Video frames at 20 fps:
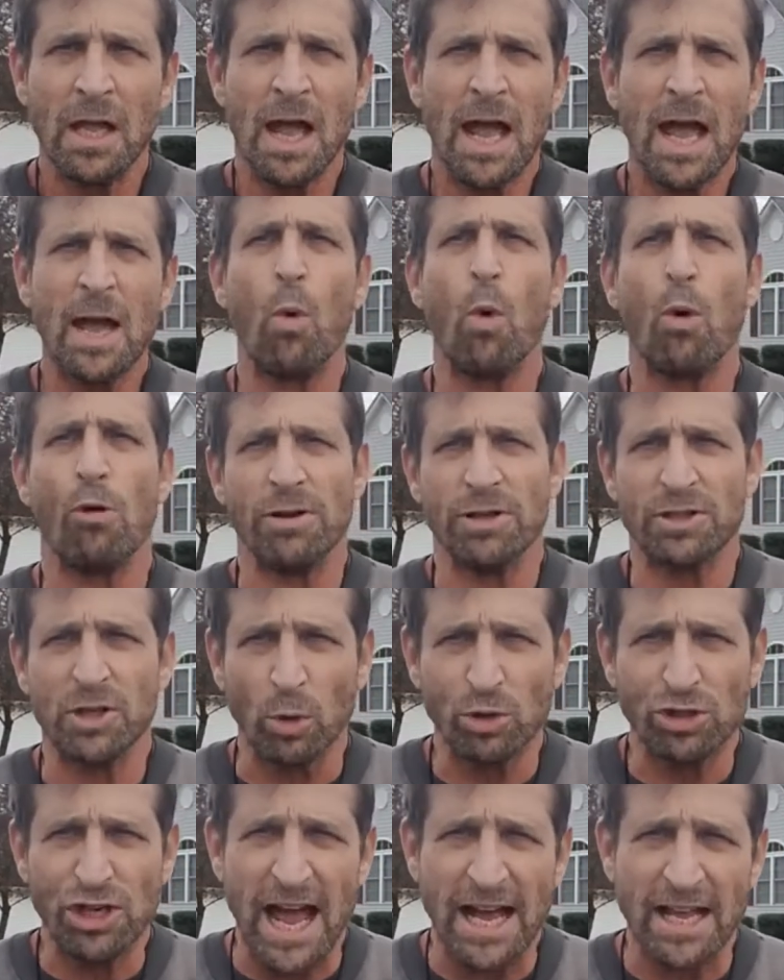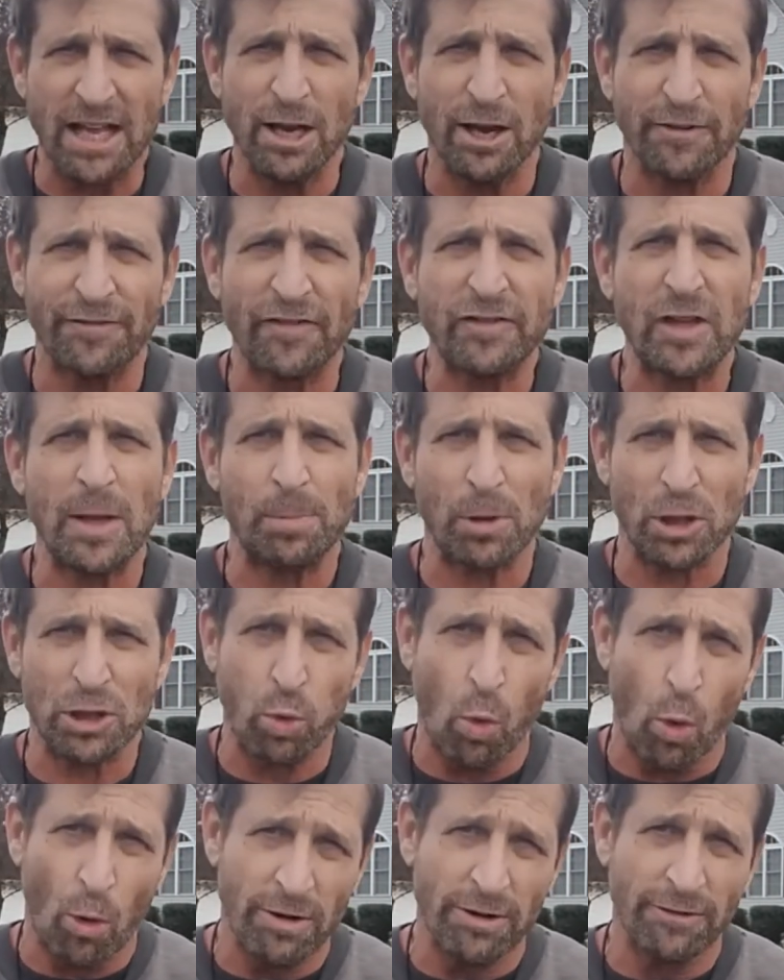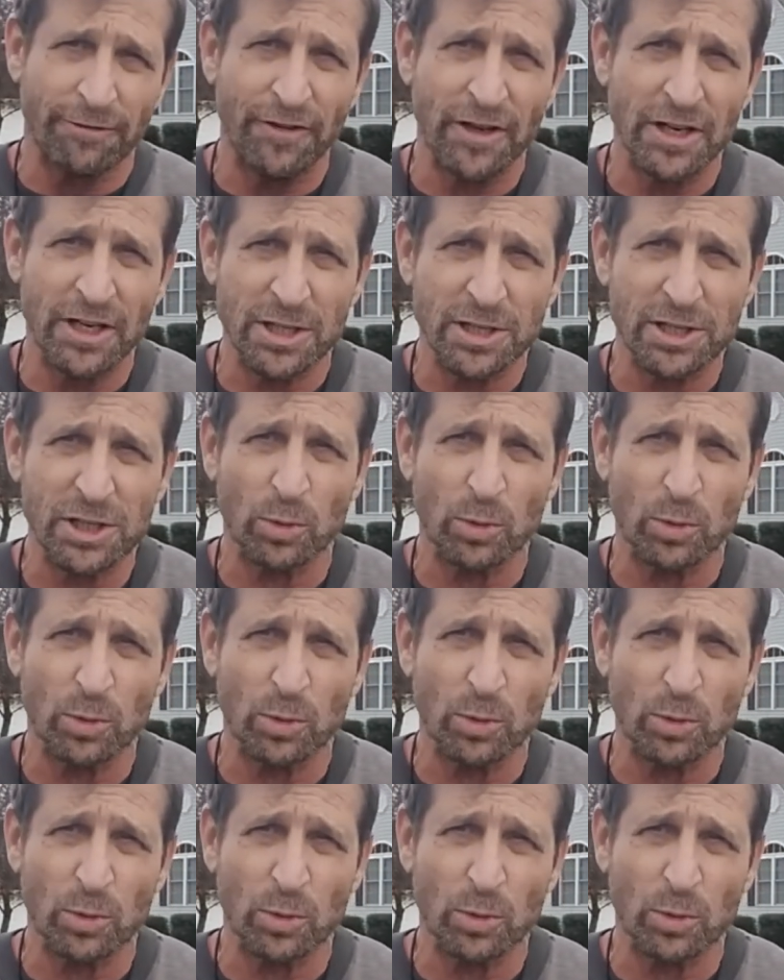Hey Warriors, old Jack here, 50 Plus Warrior Fitness.